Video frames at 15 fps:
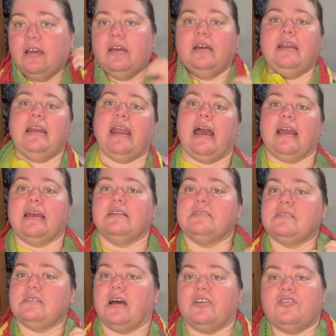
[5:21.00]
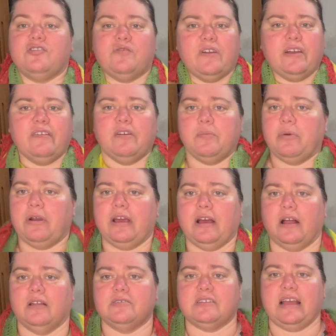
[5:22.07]
neck and such. It's very, very pretty
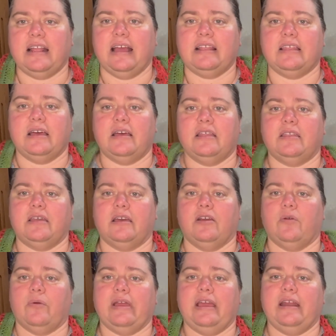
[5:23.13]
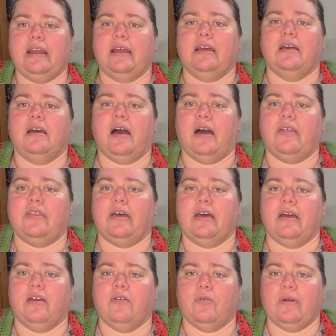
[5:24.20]
colors. I like the
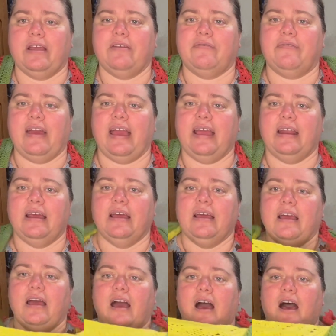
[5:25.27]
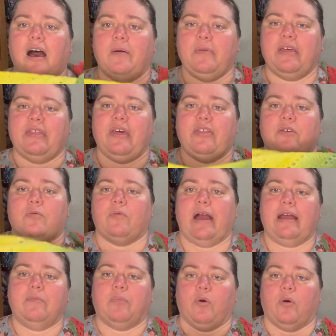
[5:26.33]
green fade, and then the
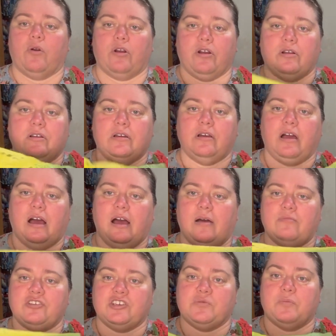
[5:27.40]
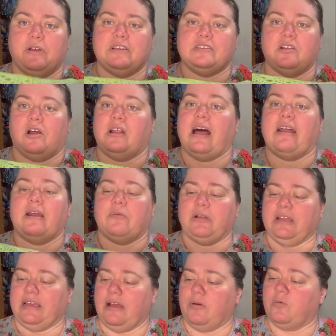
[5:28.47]
red border just brings it all out. I
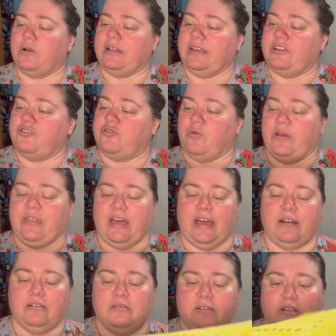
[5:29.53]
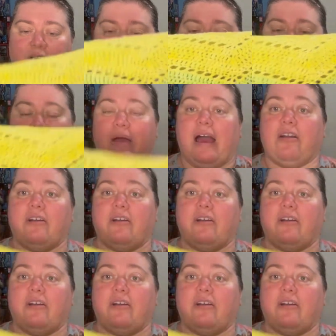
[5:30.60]
really enjoy that pattern.